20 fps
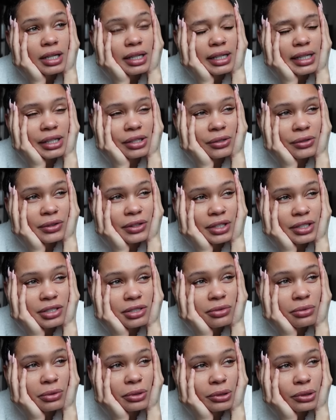either
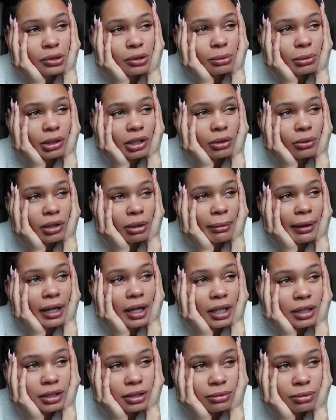this room or one of my
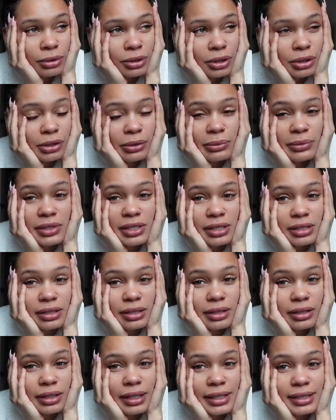other rooms.
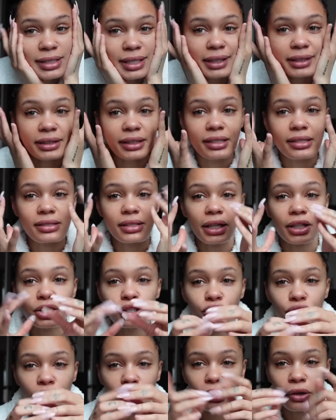It's like this like
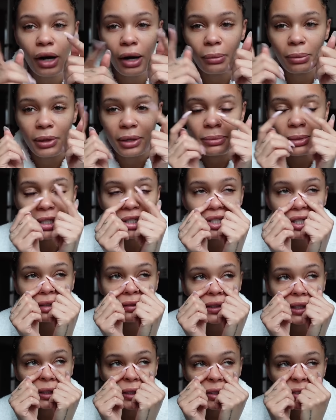circle. I'll put a picture of
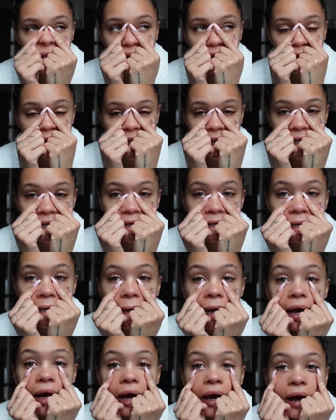it on the screen
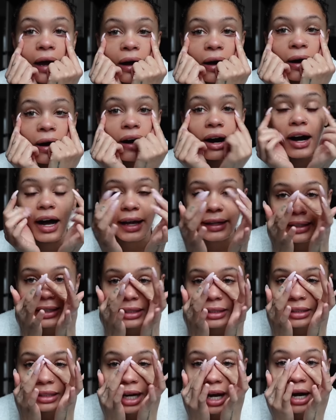oh, I
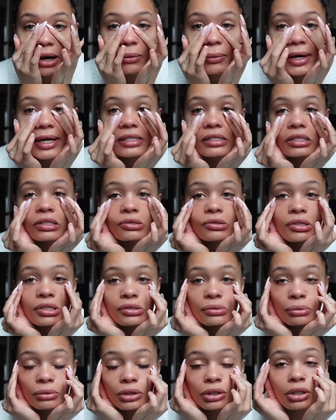cannot wait to do
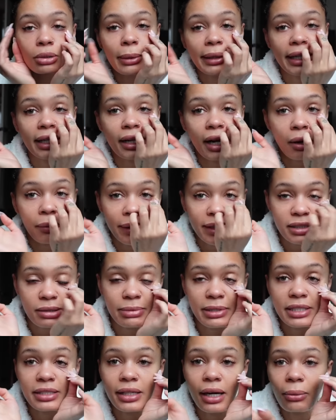this room. I cannot wait to
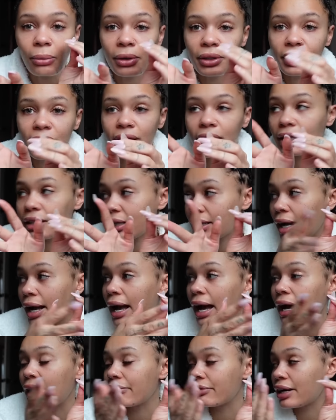be done with it and like
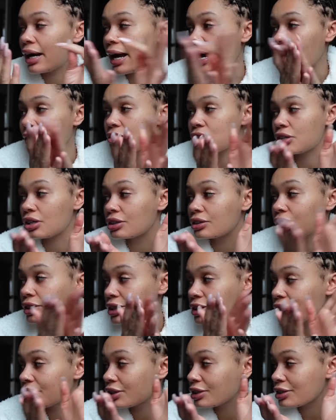have it actually look